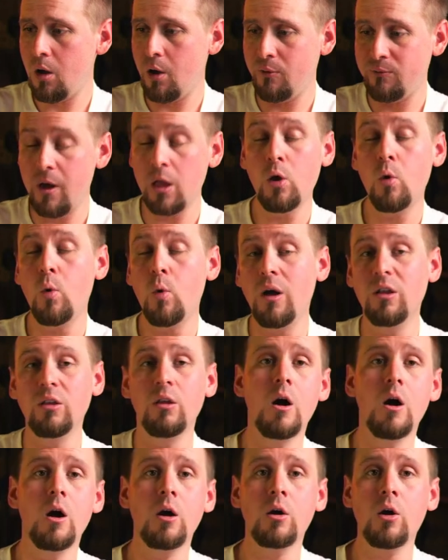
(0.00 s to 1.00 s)
uh, follow
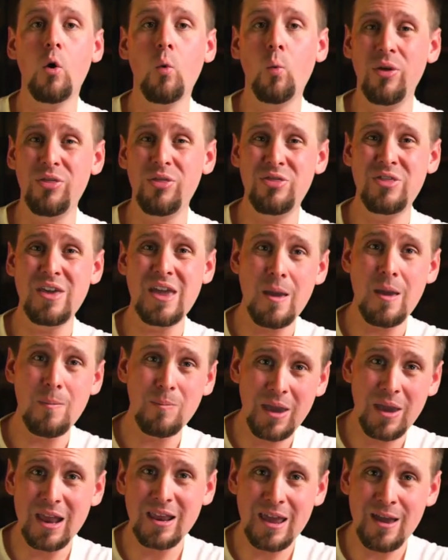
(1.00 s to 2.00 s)
along with the
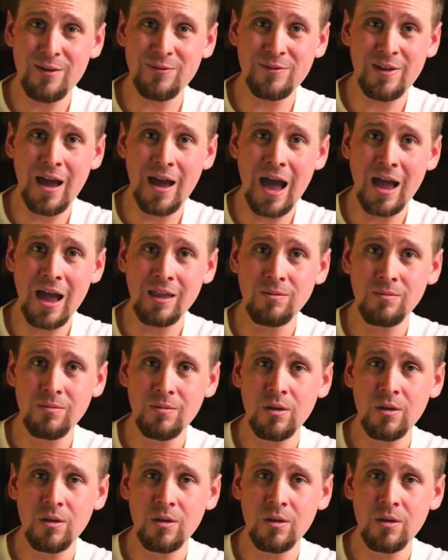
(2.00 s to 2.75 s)
PDF guide.